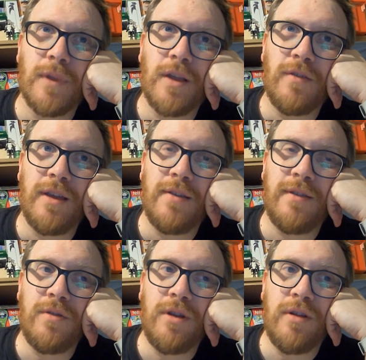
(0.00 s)
Do they still
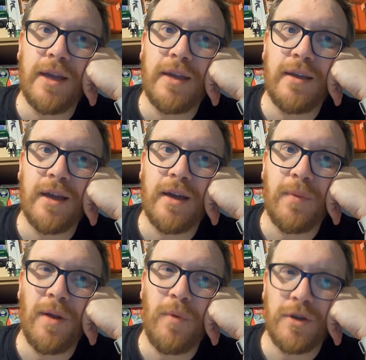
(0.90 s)
do like, we
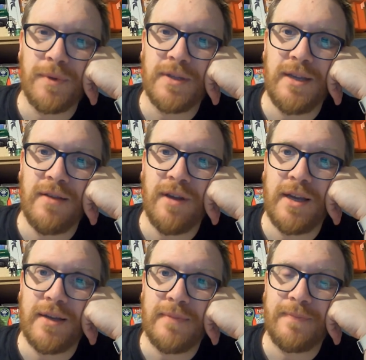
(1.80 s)
don't watch much TV,
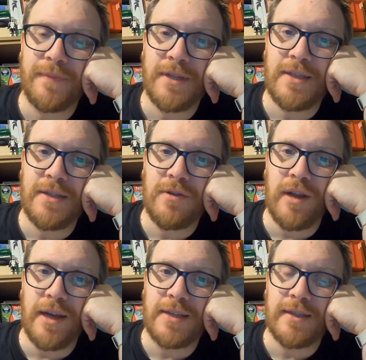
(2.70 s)
do they still do
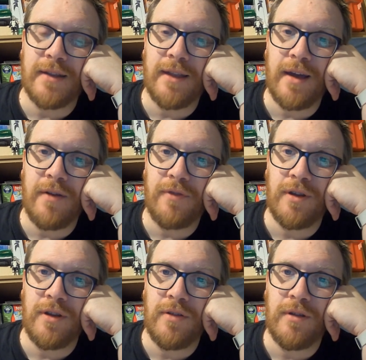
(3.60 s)
like Sunday
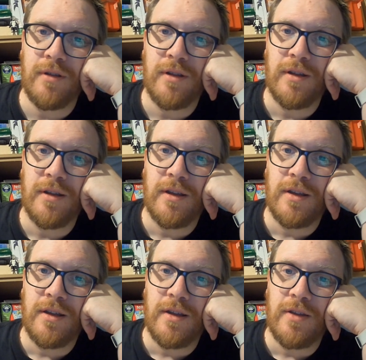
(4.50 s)
afternoon
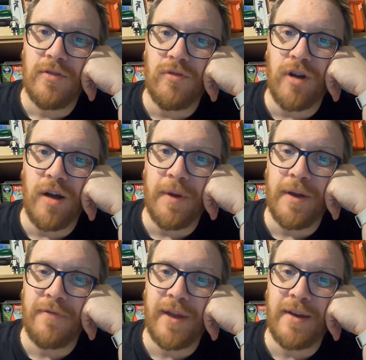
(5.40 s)
drama,
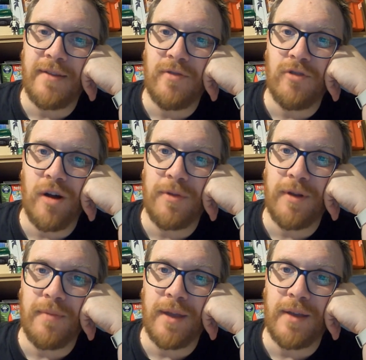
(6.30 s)
fantasy drama
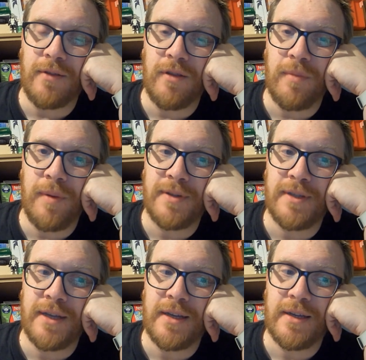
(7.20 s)
type things on the
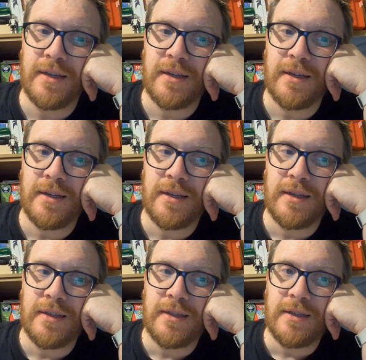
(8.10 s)
BBC?
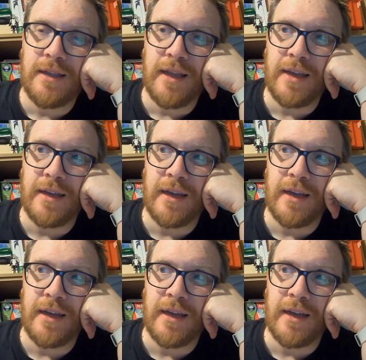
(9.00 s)
Like